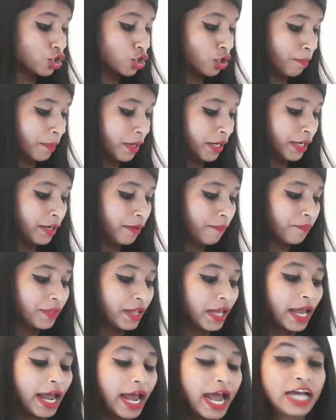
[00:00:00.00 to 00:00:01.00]
Jumman,
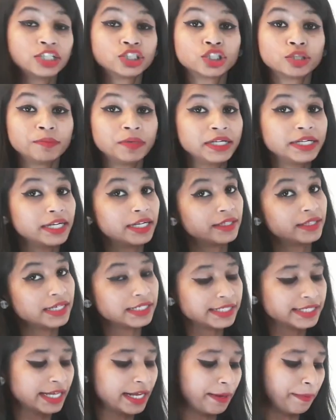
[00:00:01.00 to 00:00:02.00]
and Jumman did the
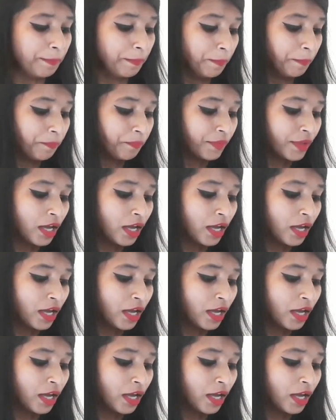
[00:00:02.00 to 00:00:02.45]
same,